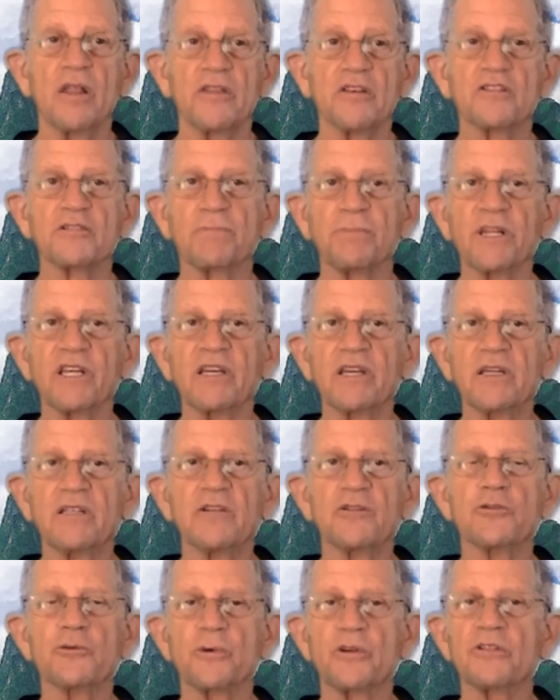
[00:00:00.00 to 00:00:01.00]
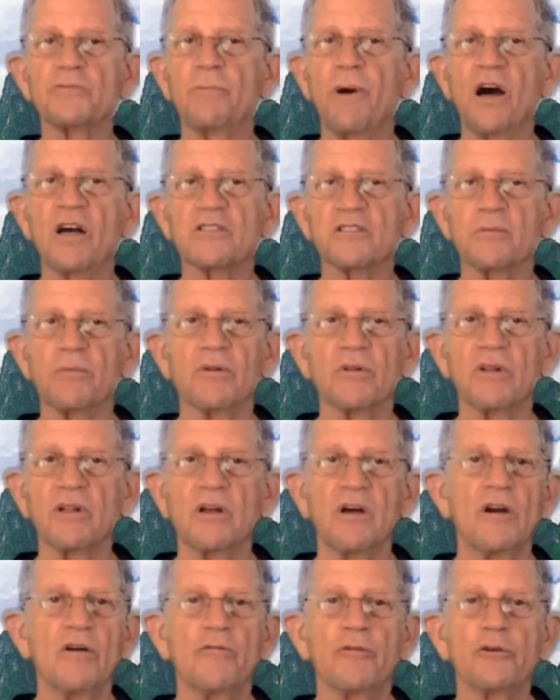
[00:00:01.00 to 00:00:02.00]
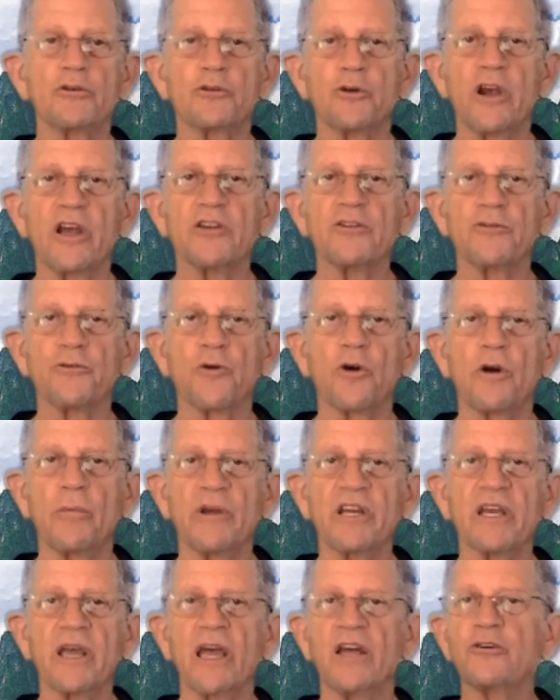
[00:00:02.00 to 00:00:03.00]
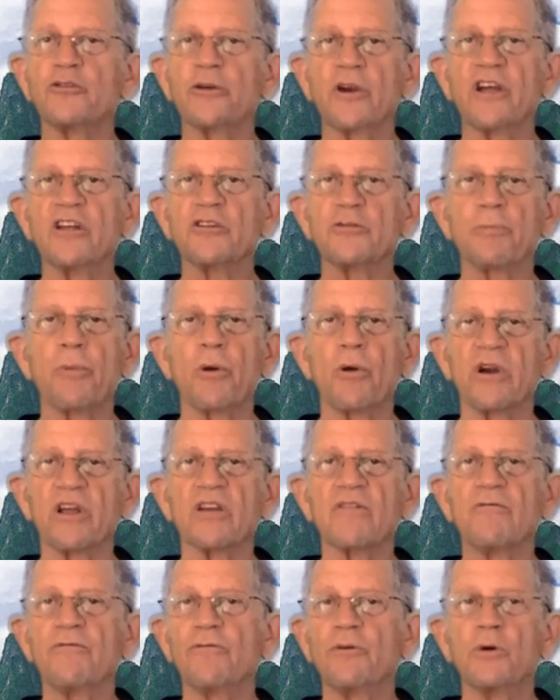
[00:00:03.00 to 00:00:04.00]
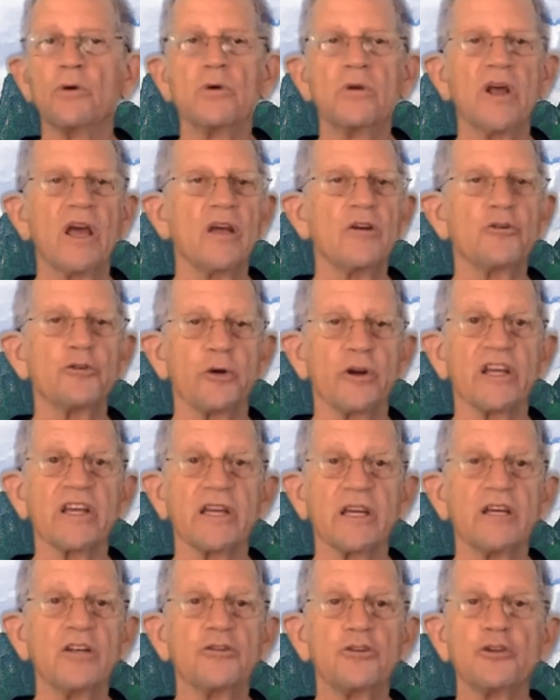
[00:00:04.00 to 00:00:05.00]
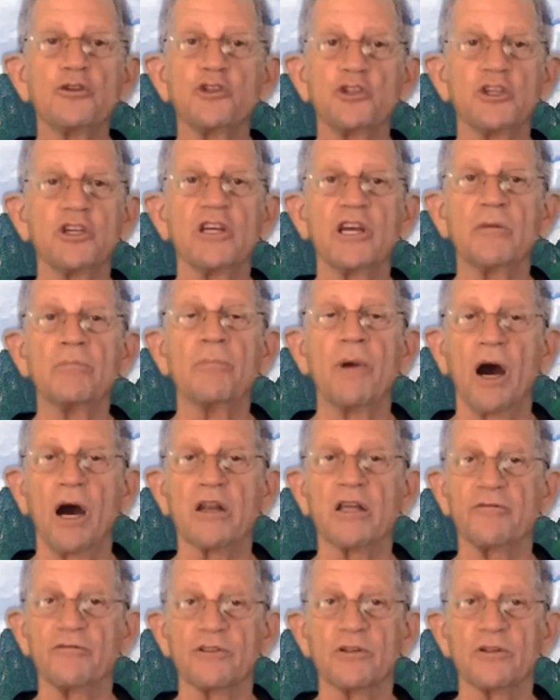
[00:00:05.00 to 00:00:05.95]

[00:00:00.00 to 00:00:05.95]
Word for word: The spleen is responsible for transforming and transporting food and drink into qi and body